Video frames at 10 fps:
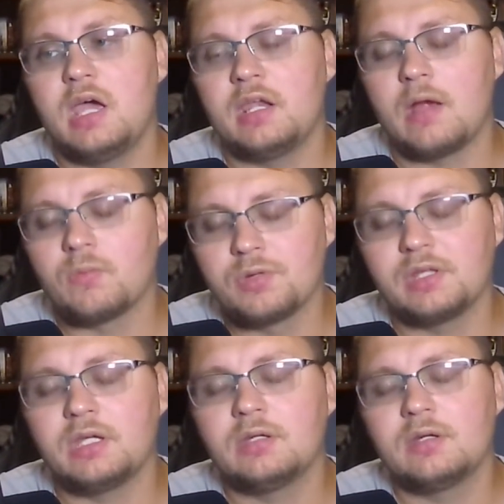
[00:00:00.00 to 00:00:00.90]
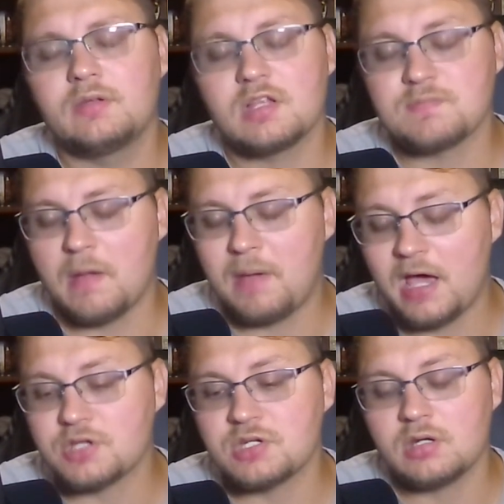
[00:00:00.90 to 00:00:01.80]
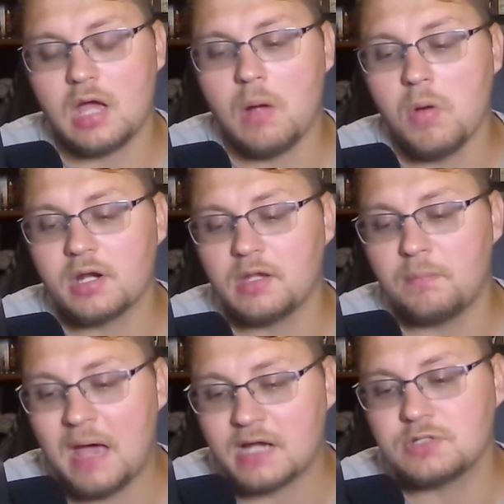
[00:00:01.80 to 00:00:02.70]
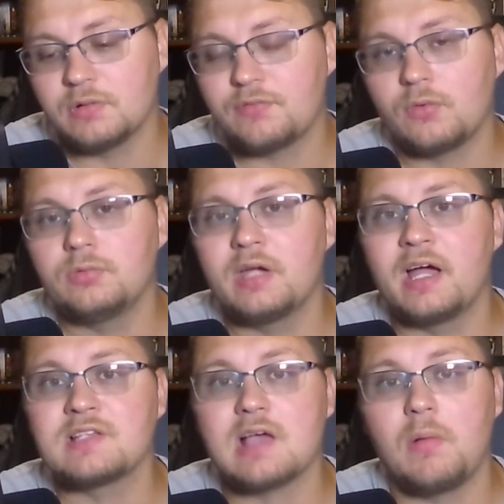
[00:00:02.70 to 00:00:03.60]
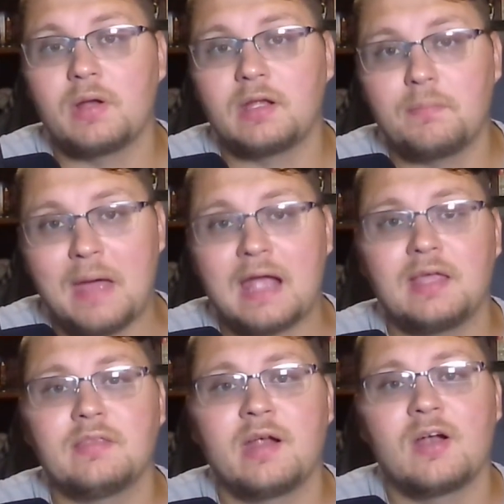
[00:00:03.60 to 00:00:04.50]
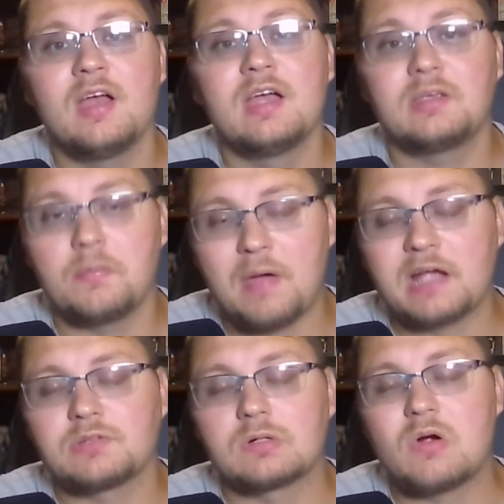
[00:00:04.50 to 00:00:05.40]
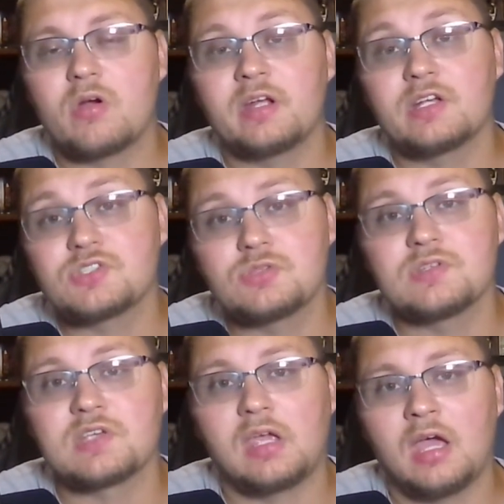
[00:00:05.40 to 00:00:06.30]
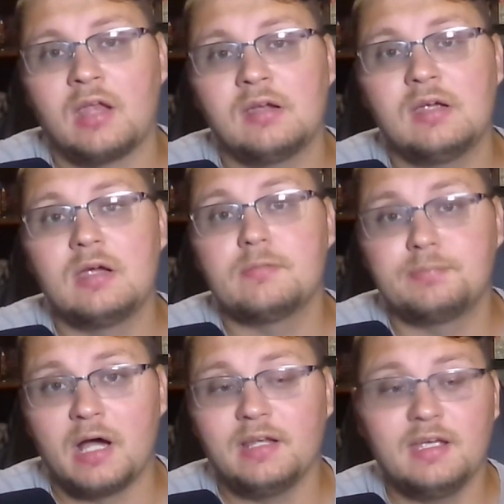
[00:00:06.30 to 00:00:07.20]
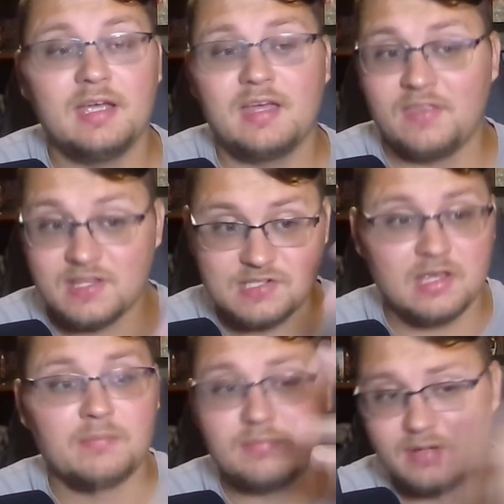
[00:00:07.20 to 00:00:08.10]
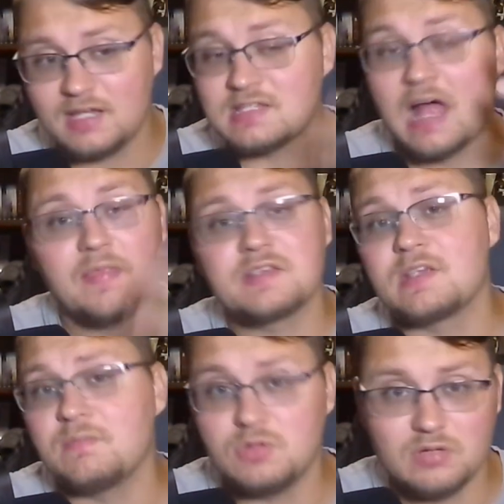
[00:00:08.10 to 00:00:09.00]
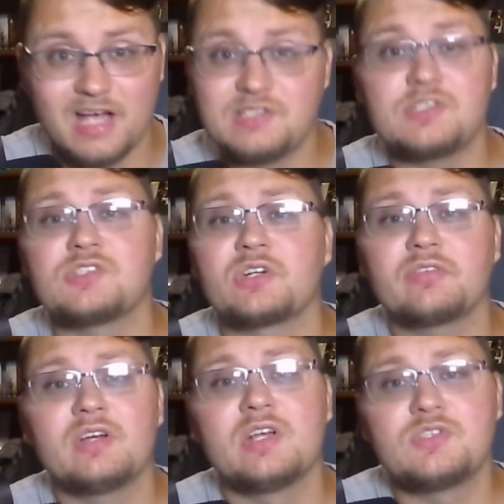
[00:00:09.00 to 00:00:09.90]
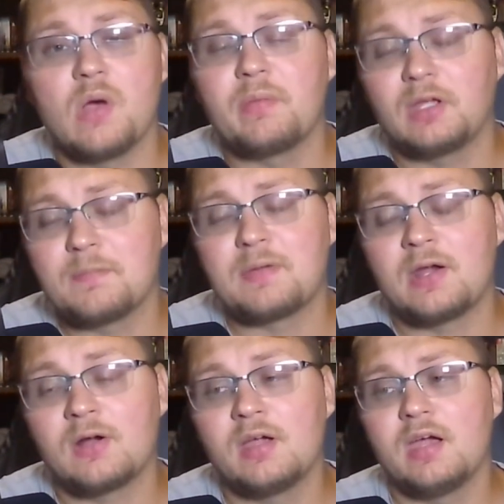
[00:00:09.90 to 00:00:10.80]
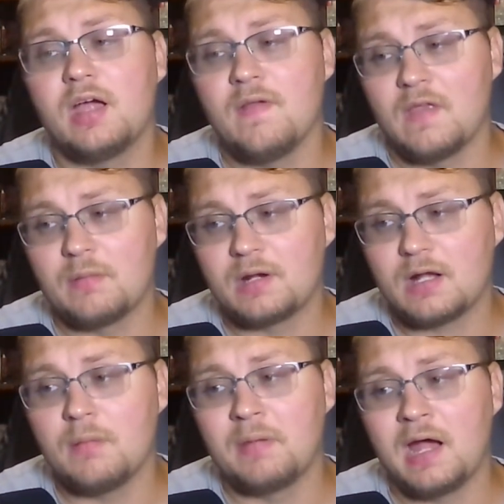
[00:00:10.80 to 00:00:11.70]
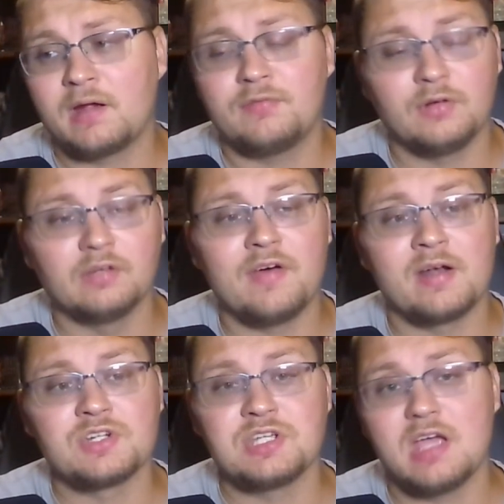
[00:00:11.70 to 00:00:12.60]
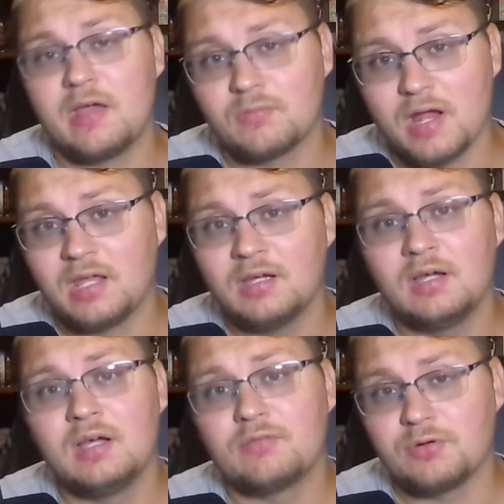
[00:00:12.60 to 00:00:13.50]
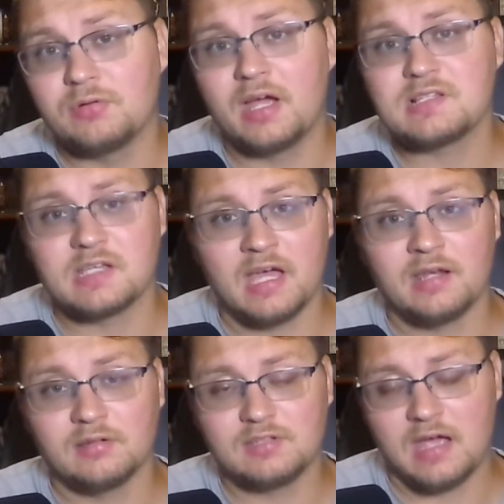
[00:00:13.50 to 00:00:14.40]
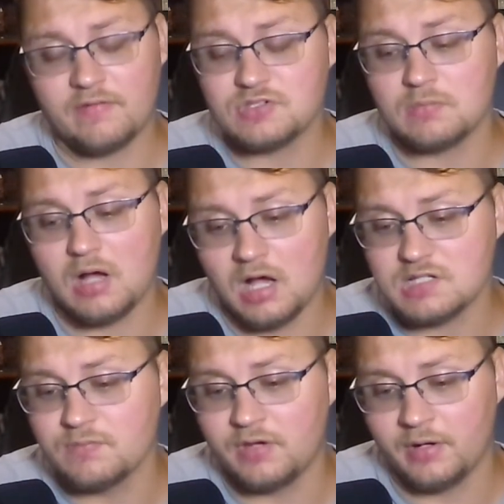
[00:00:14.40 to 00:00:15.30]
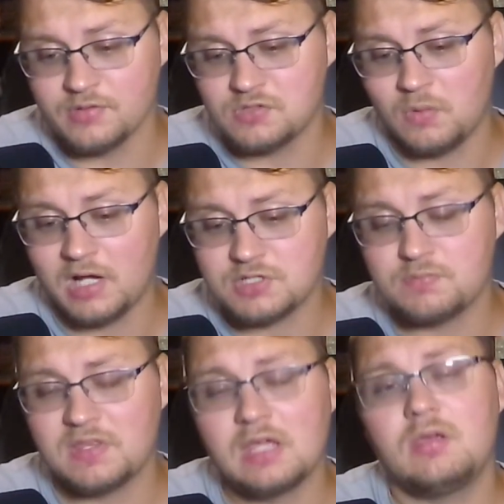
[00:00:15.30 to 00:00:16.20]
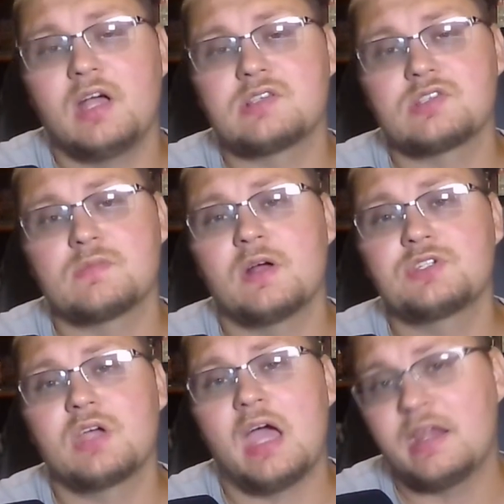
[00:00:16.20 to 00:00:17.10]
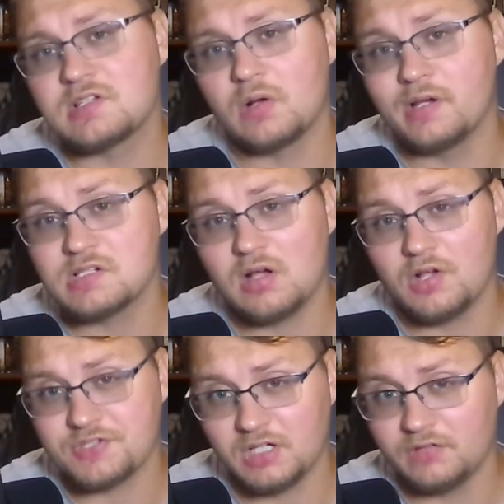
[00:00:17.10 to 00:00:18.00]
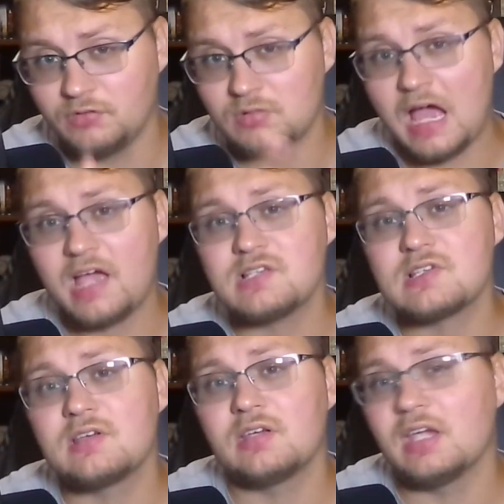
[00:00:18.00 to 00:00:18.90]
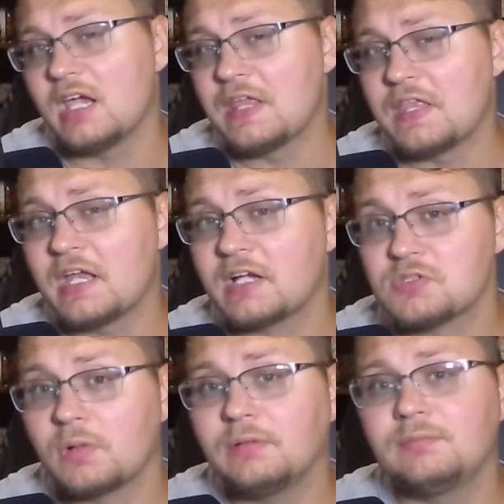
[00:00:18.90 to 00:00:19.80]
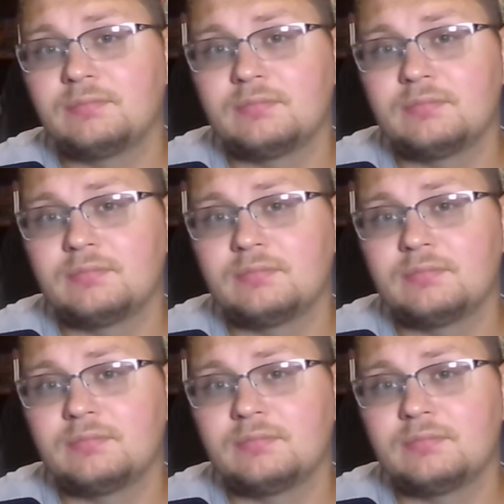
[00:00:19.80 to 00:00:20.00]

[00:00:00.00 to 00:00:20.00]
And I really, that's my passion. I want to get back to it for you guys. I want to get back in there, get back to recording as soon as I can. But this sim is not the sim you guys deserve. So I'm going to get better and then I'm going to come back full of energy and ready for you guys again to have some awesome videos to watch. But thank you guys all so much. And as always, I'll see all of you guys in the next one.